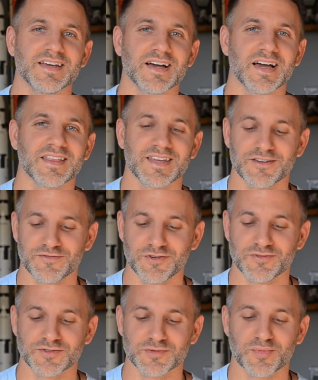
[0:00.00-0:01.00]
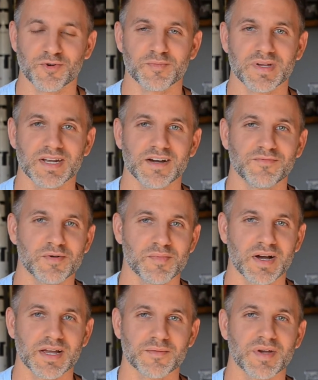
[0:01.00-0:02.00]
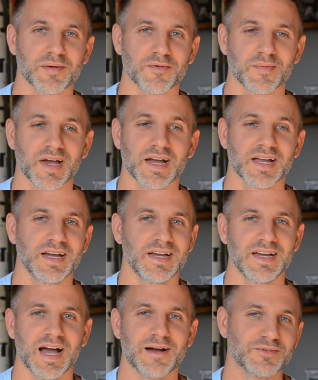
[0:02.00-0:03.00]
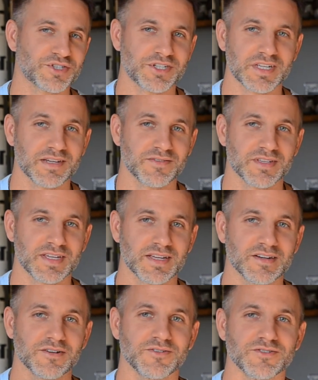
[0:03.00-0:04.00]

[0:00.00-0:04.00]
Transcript: I think if you support me enough by buying a paperback, I'm just going to give you the Kindle.